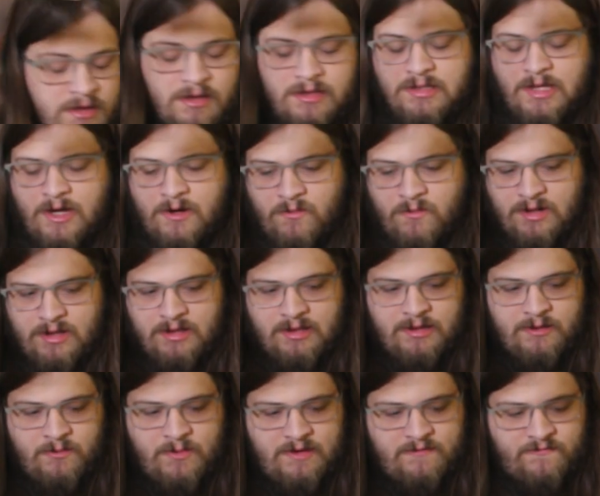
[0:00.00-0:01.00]
Now while
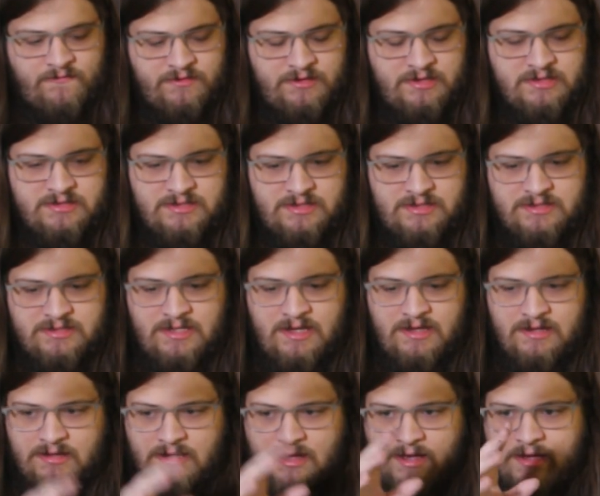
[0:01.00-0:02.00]
I wait for this to
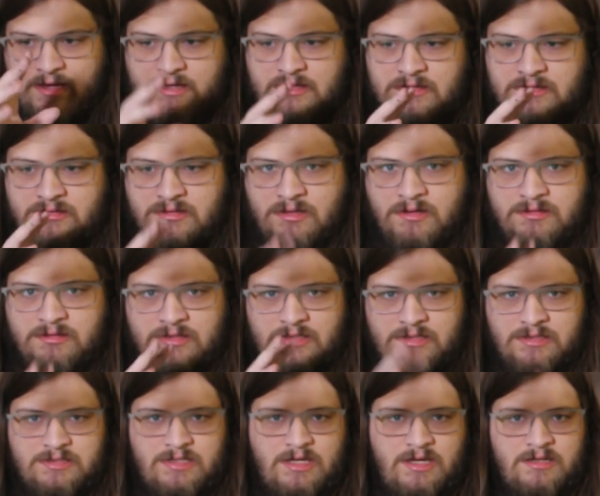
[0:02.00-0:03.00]
set, I can start
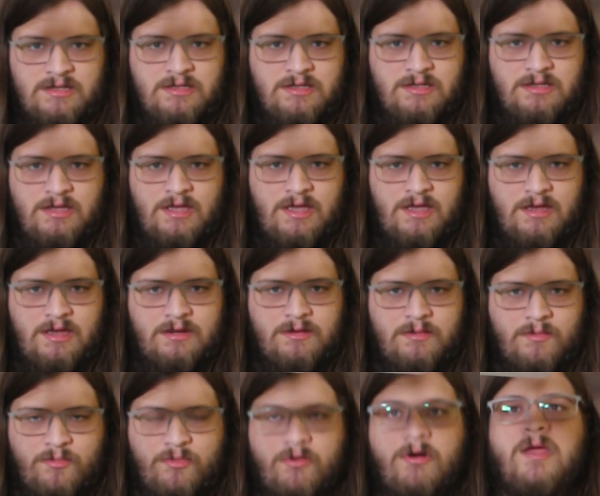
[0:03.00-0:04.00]
the sanding
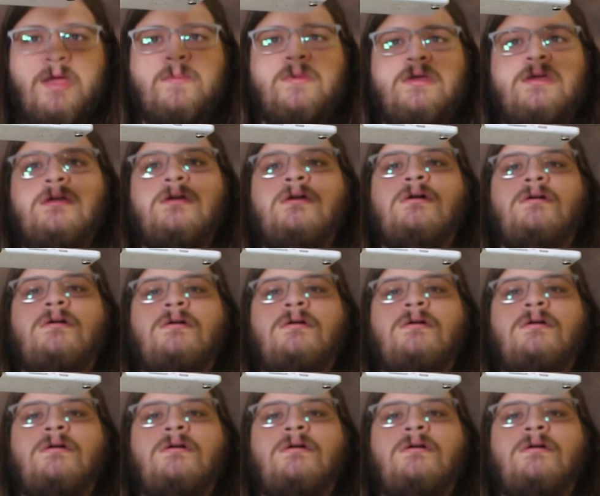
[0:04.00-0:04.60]
and priming